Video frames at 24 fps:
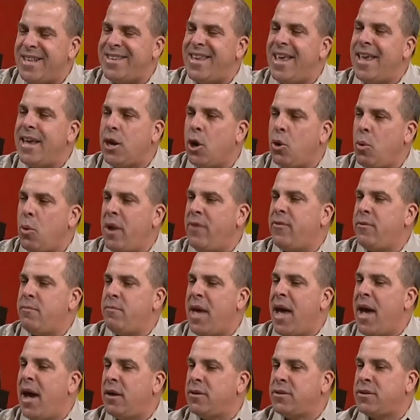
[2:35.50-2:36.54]
want to take away
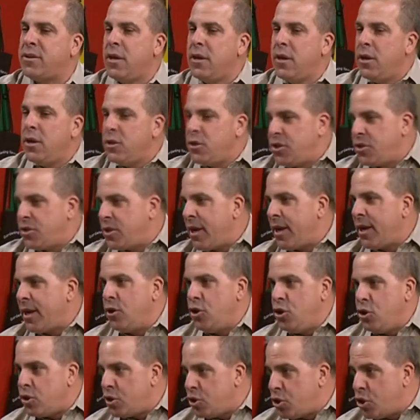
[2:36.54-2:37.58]
from the house. Just like
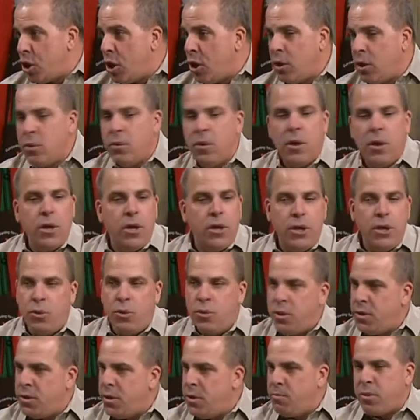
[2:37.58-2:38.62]
on your show,
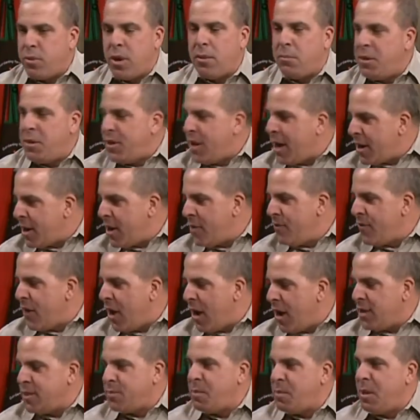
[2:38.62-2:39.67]
you would probably not
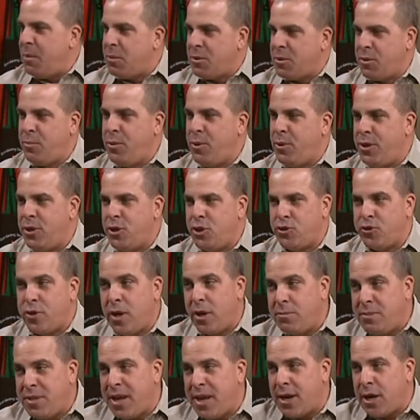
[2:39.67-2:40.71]
advise people to put in
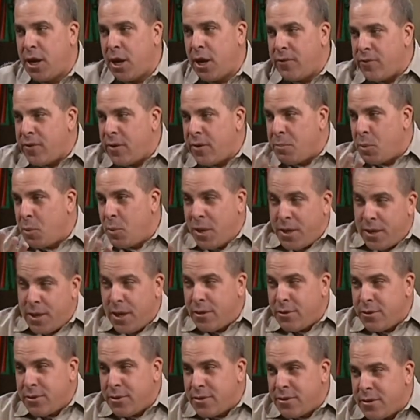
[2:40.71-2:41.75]
shrubs that cover up the
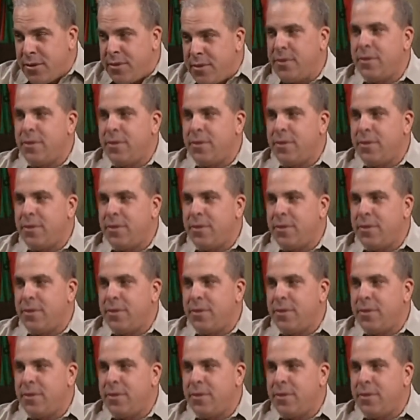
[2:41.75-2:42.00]
windows.